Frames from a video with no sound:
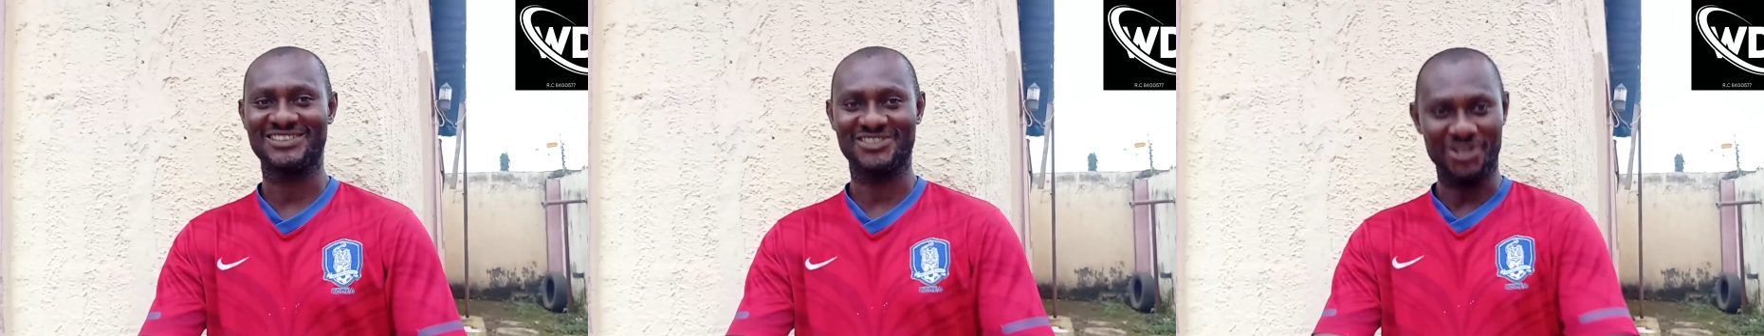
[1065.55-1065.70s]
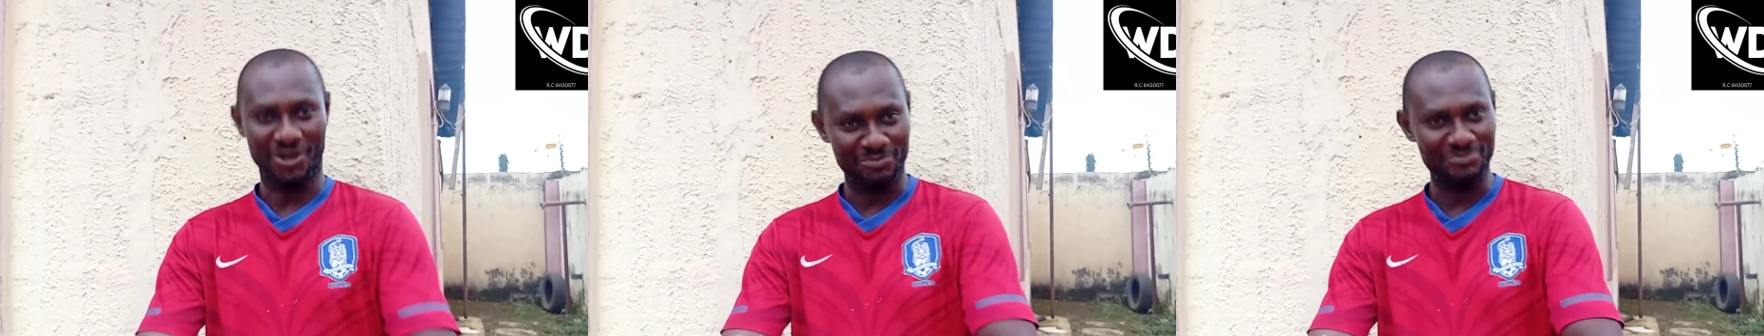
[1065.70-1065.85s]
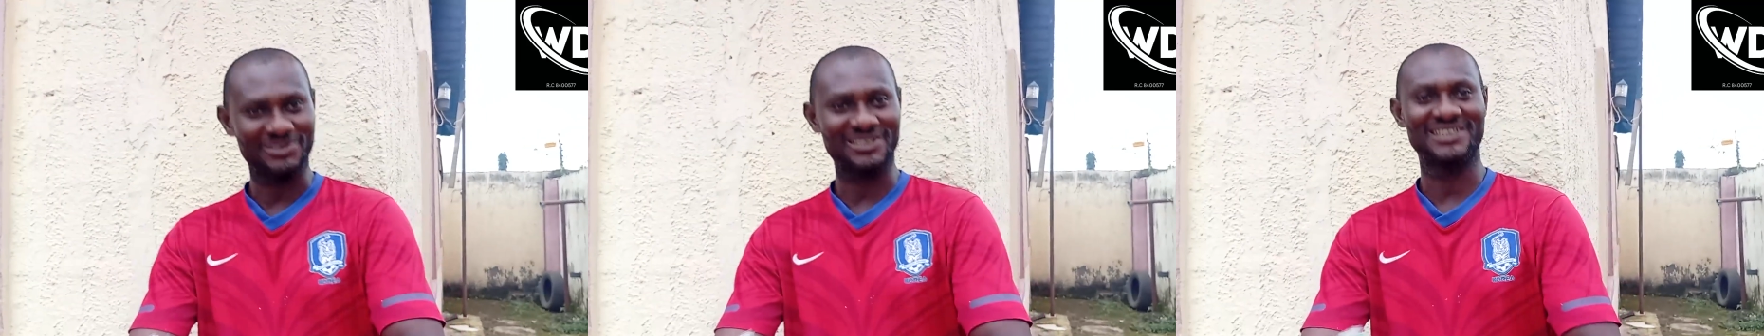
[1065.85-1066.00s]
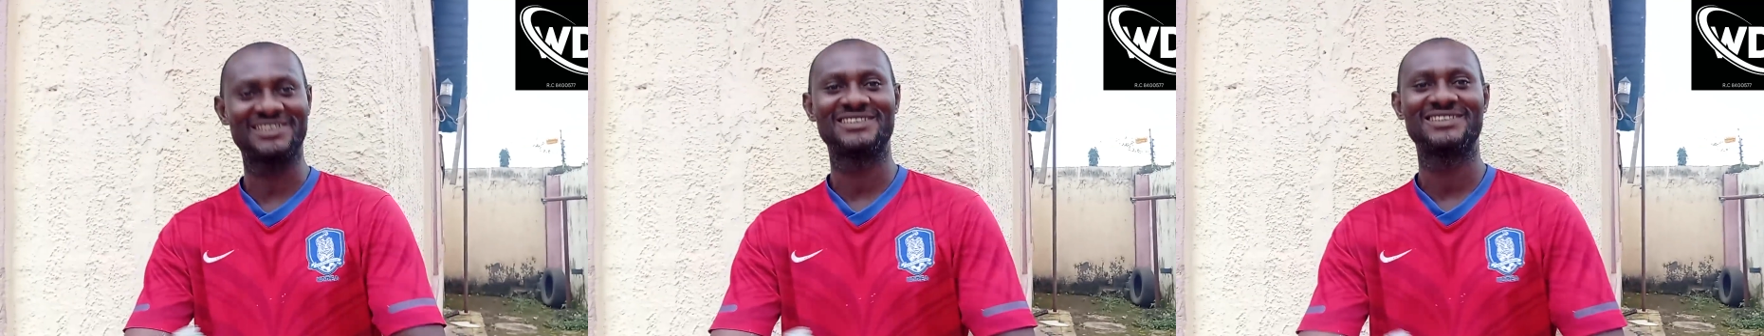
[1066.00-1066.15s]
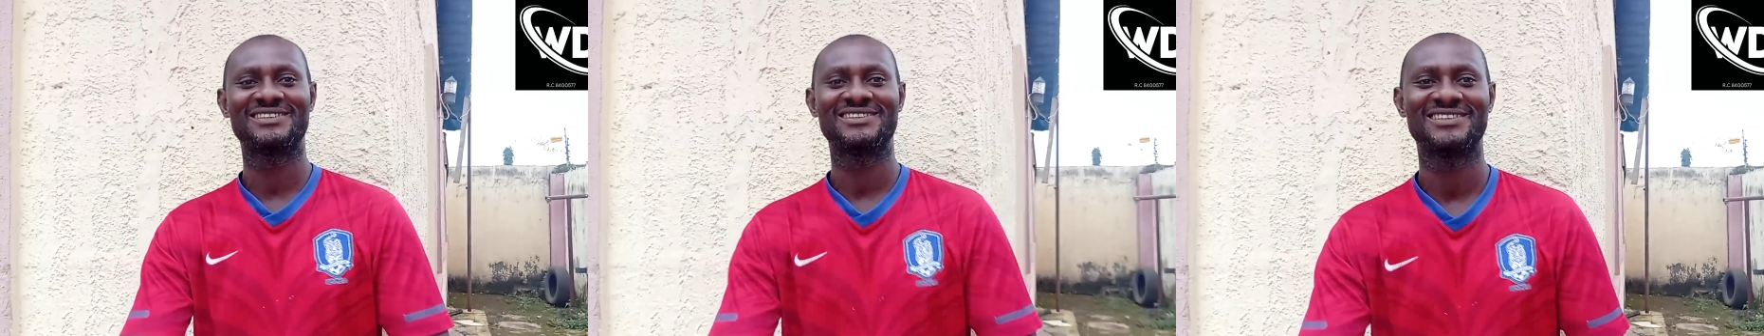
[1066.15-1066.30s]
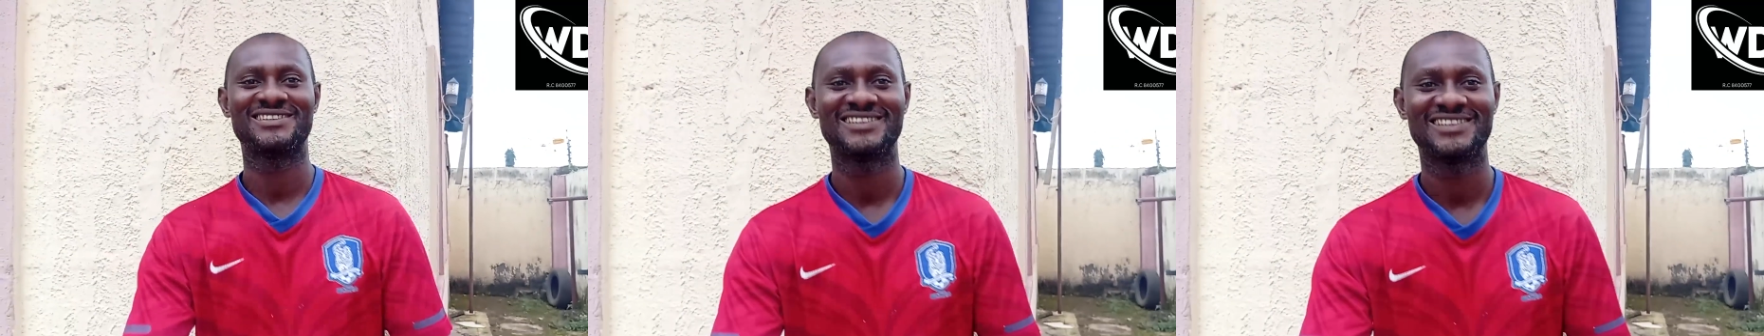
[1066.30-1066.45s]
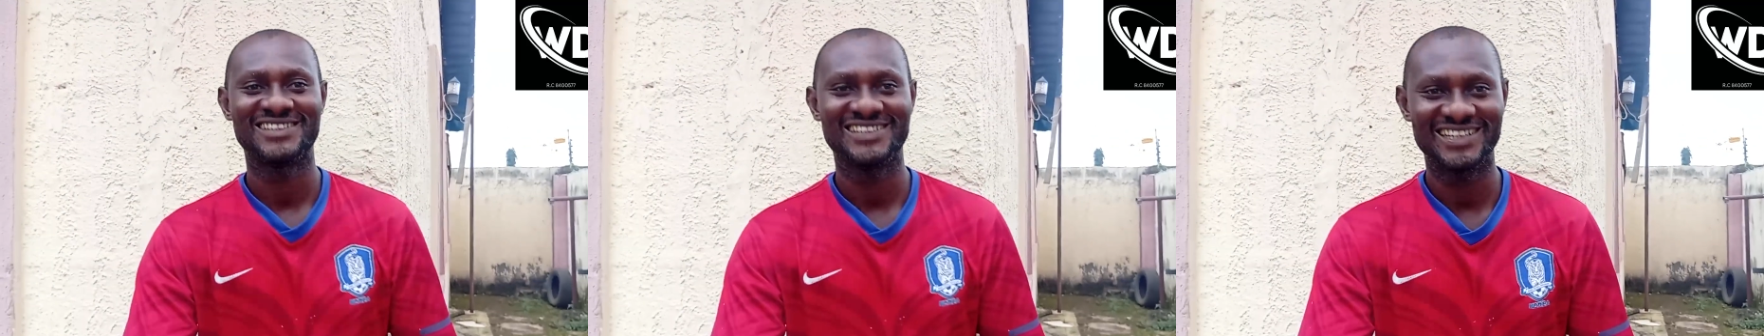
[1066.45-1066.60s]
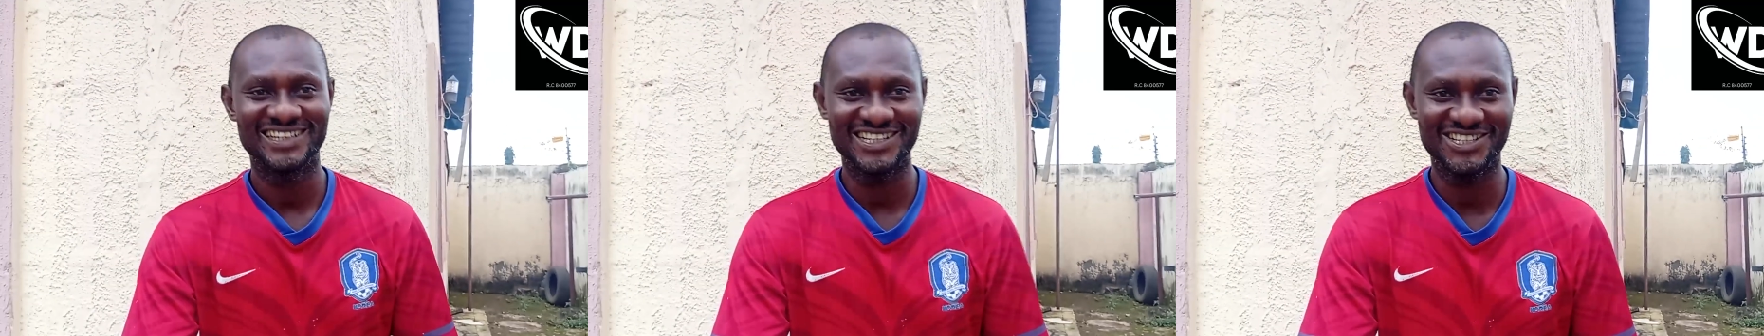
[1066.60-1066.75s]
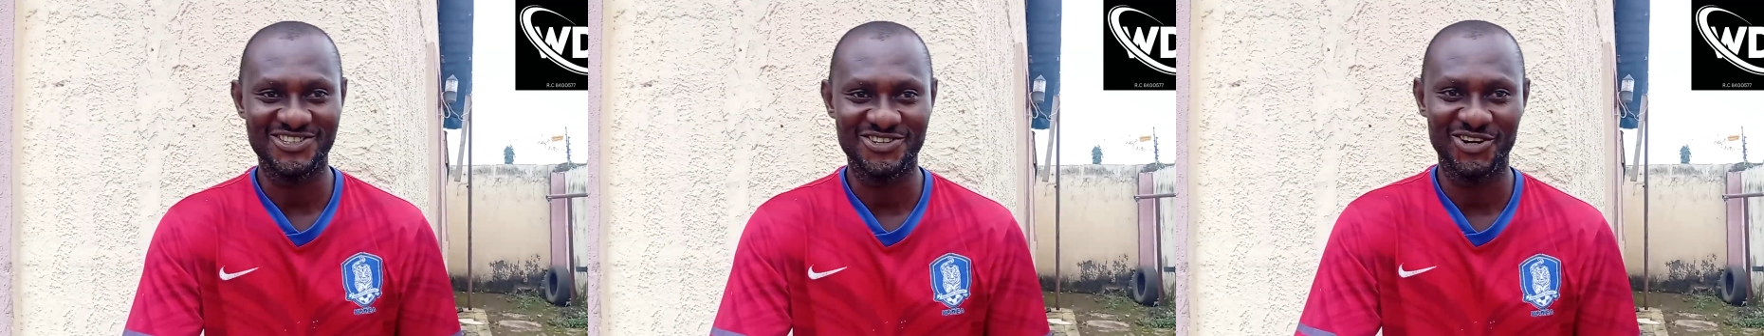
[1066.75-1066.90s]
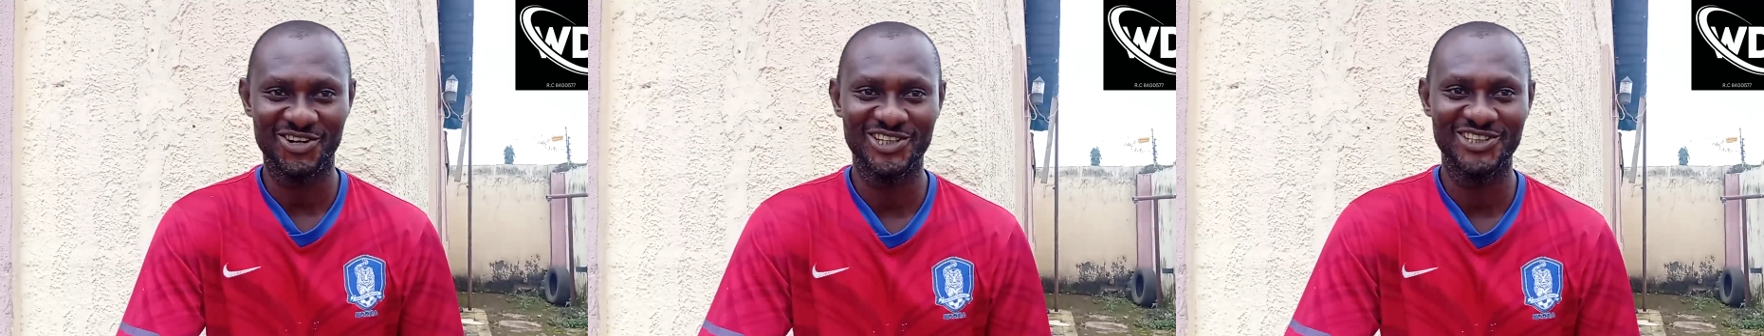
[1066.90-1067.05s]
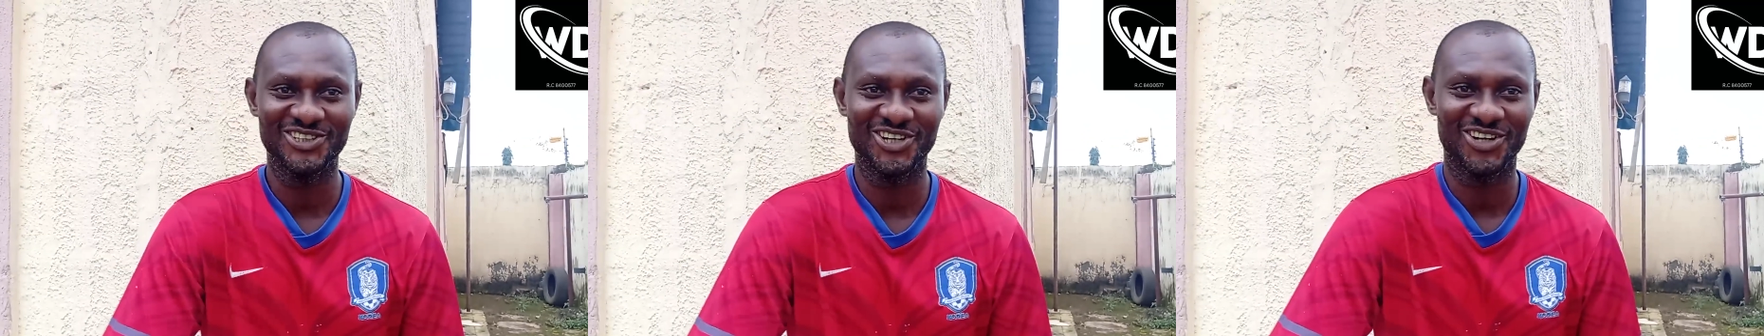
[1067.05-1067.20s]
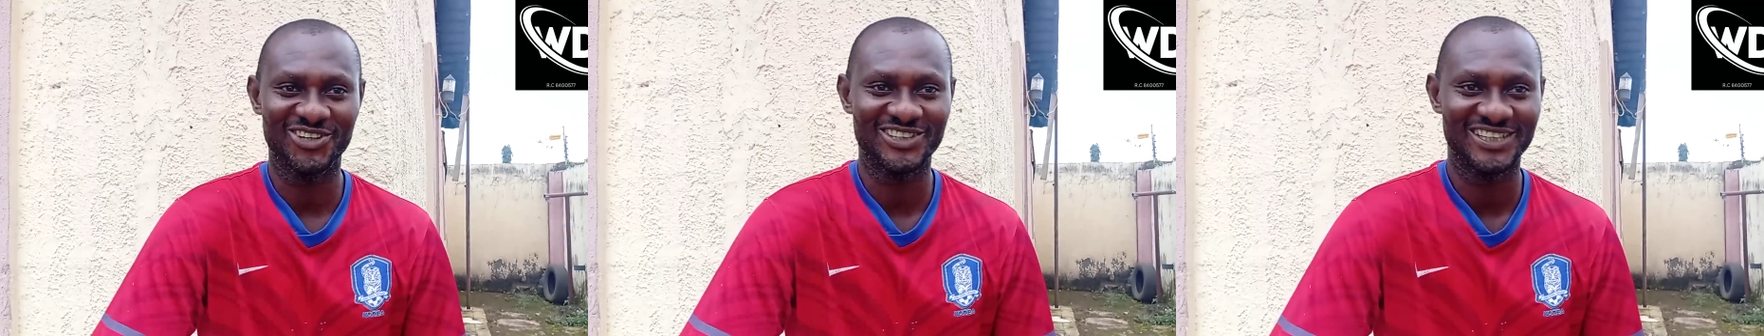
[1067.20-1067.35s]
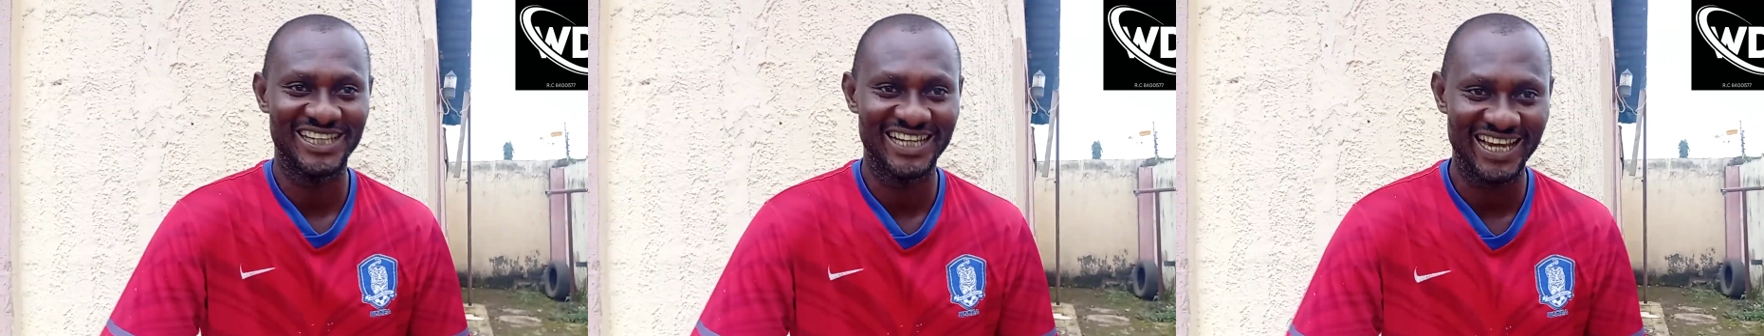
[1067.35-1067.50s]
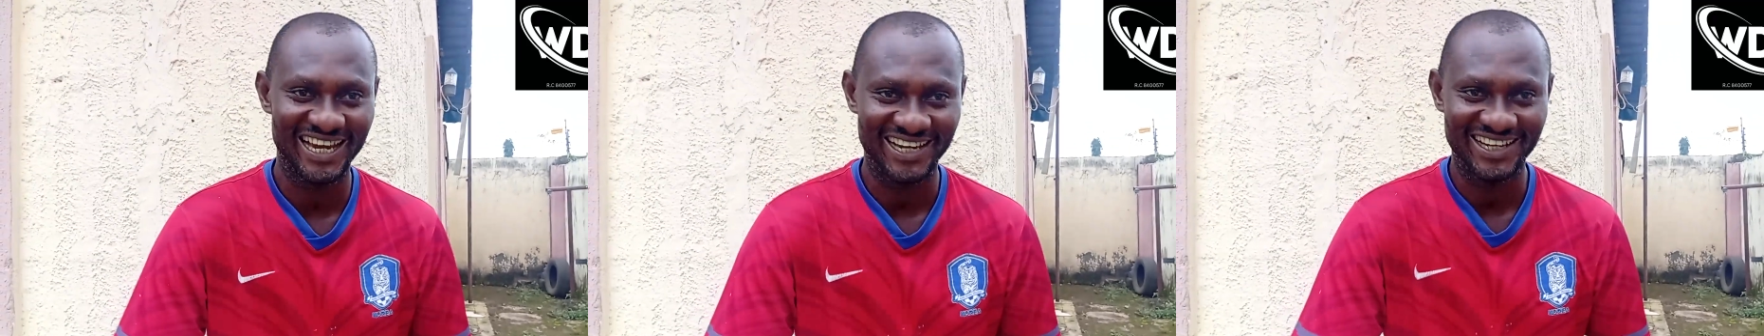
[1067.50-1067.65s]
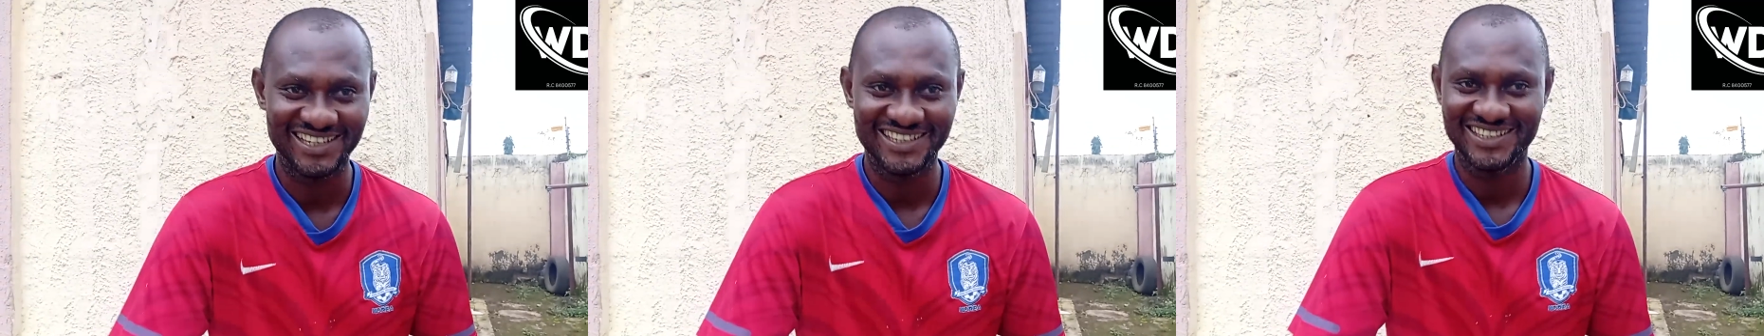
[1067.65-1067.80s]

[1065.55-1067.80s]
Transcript: something is going on here.